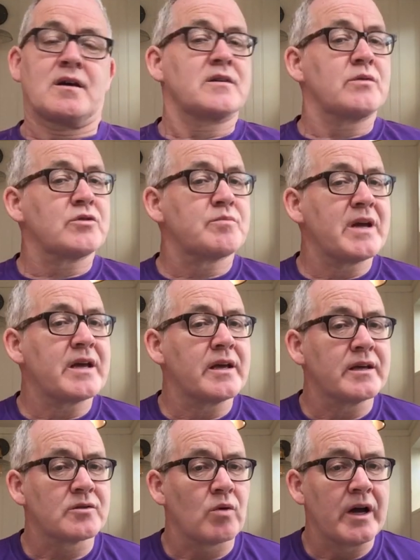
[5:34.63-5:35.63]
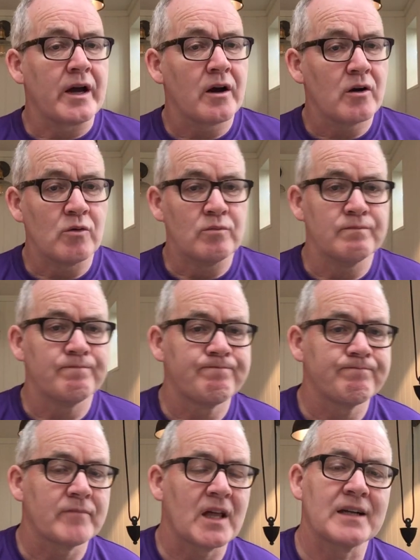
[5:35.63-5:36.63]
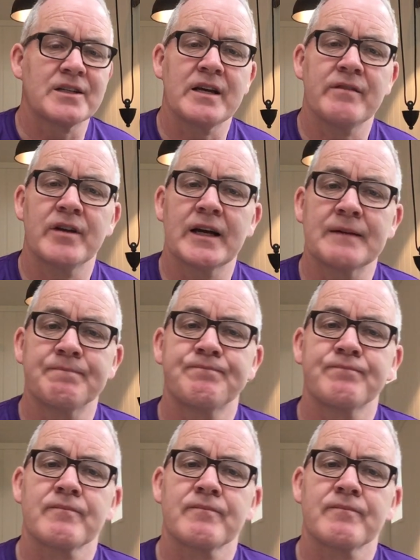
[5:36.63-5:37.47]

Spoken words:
As he was making his way home that evening,